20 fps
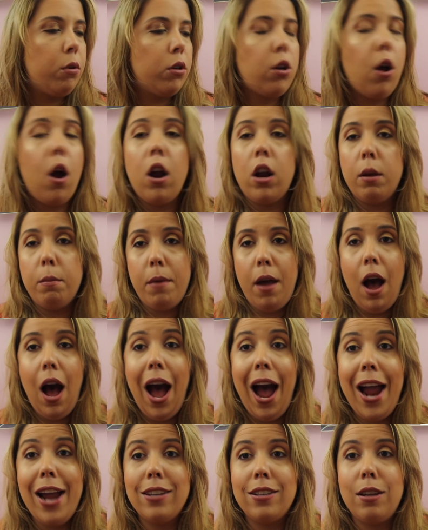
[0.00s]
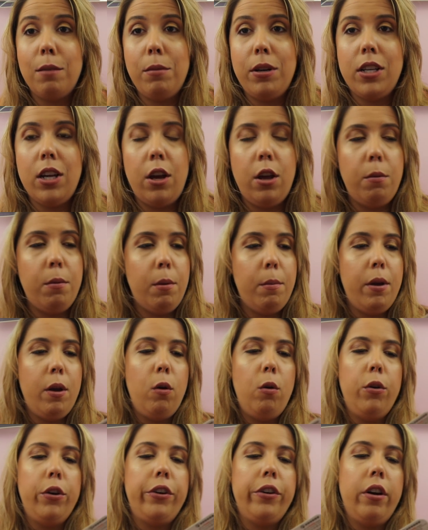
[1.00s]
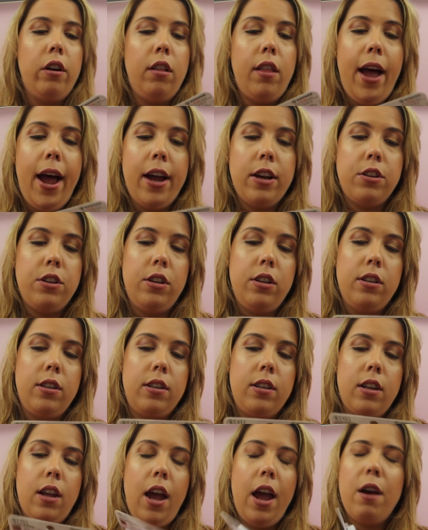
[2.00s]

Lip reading: We're talking about eyes. Let me tell you about my Holy Grail lashes.